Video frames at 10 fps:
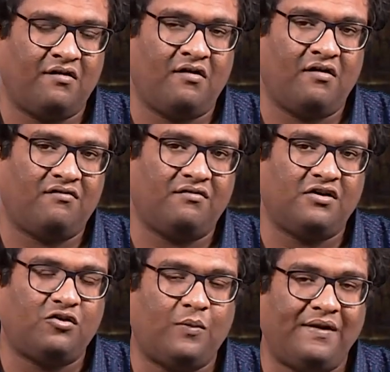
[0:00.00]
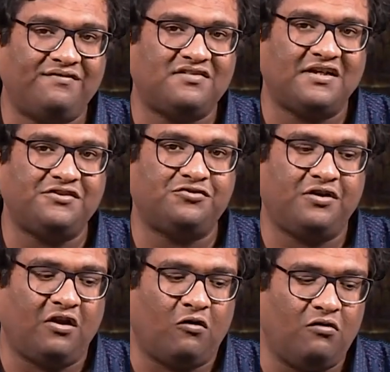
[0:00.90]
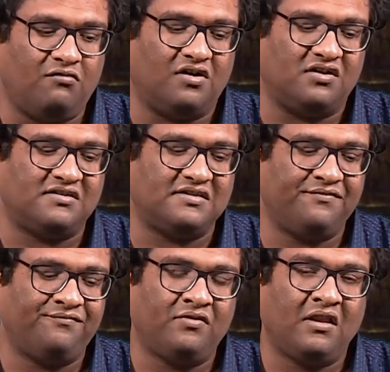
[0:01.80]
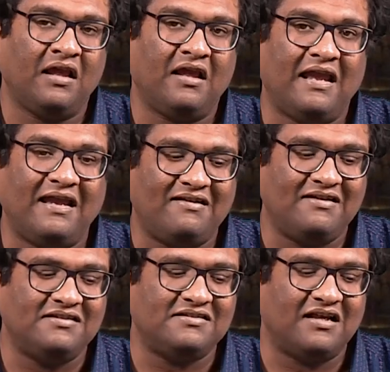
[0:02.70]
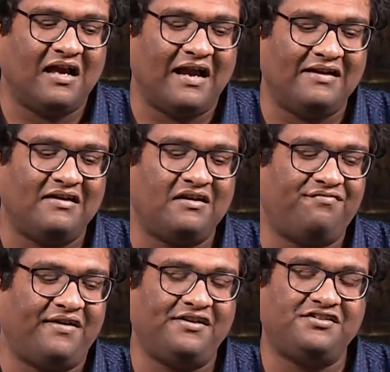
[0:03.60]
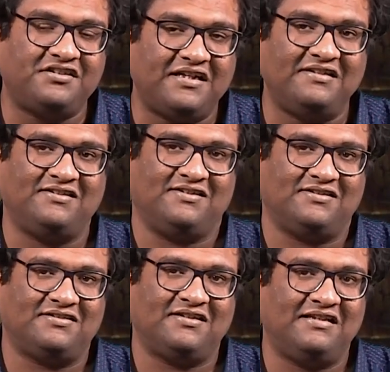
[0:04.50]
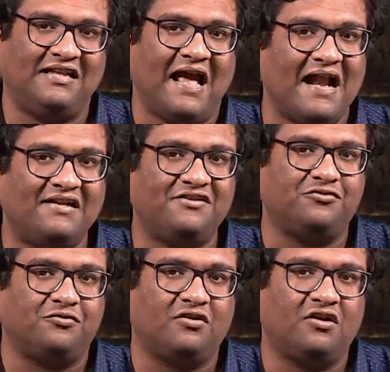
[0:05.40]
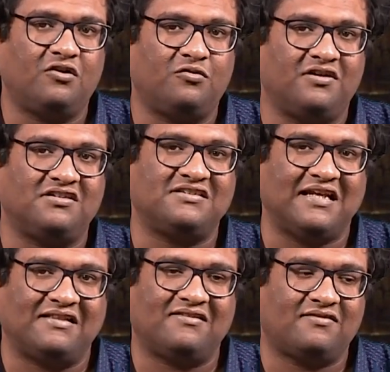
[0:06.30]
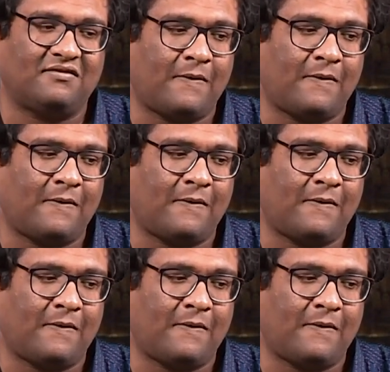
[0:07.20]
From the 12th century onwards, Aries identified changes in the attitude towards death.